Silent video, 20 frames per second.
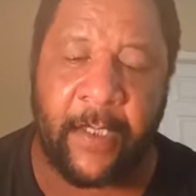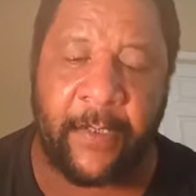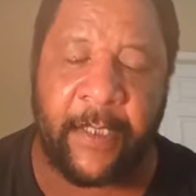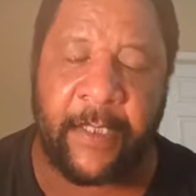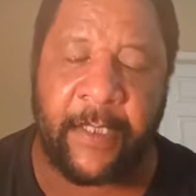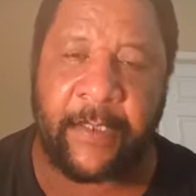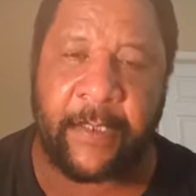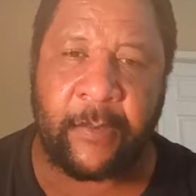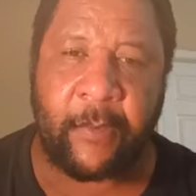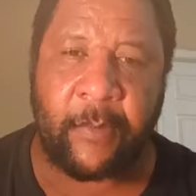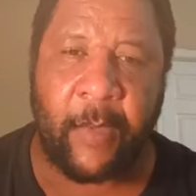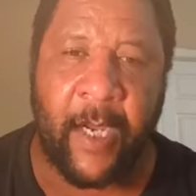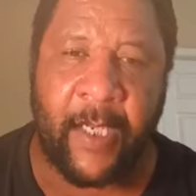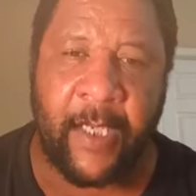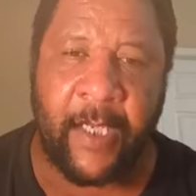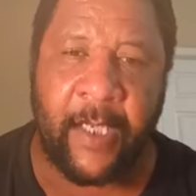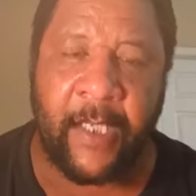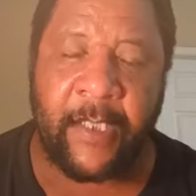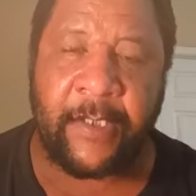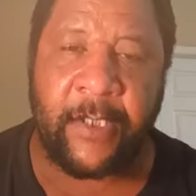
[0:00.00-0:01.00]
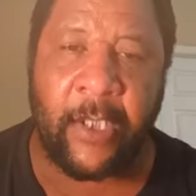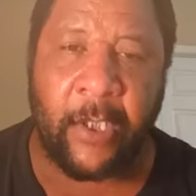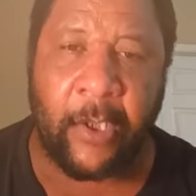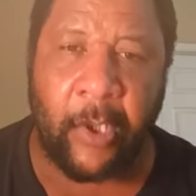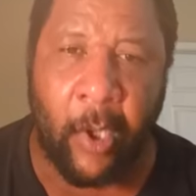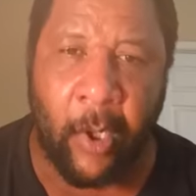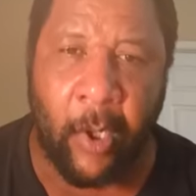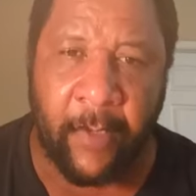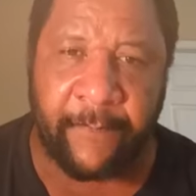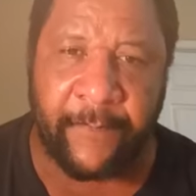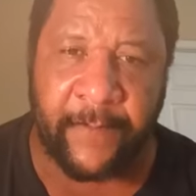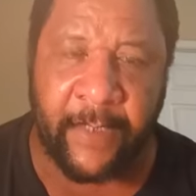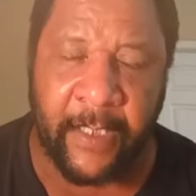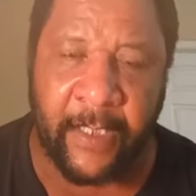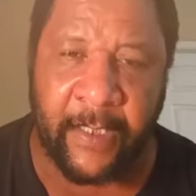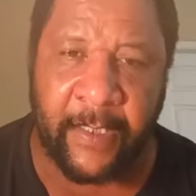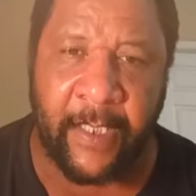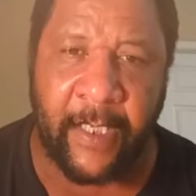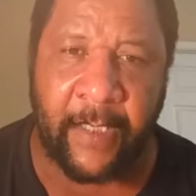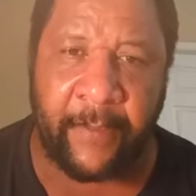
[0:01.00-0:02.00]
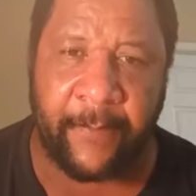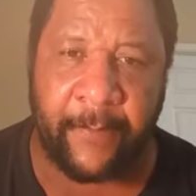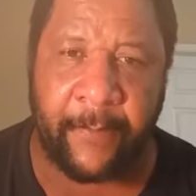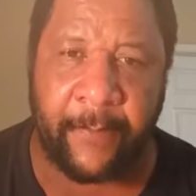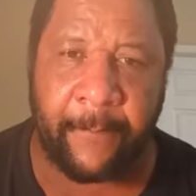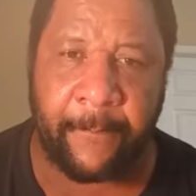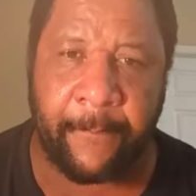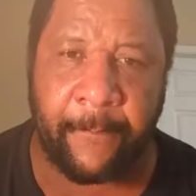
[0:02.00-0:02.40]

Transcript: This is why he is the law of sin and death.